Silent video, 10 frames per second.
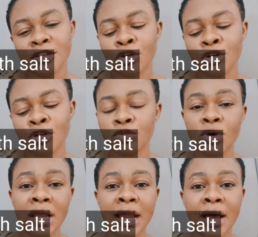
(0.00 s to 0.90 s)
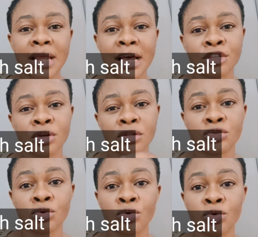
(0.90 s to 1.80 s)
just to allow that salt
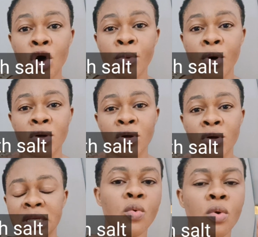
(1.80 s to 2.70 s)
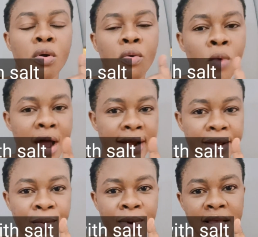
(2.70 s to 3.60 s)
to rub on the one
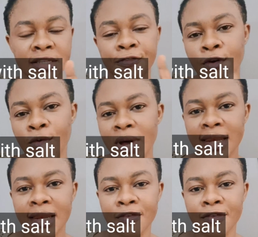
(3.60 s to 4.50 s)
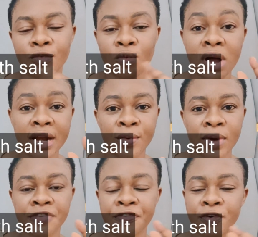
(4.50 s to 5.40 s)
request for one leaf. One
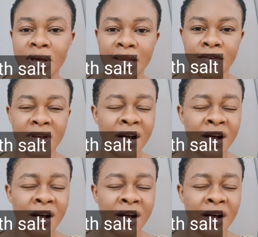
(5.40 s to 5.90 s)
request for one leaf.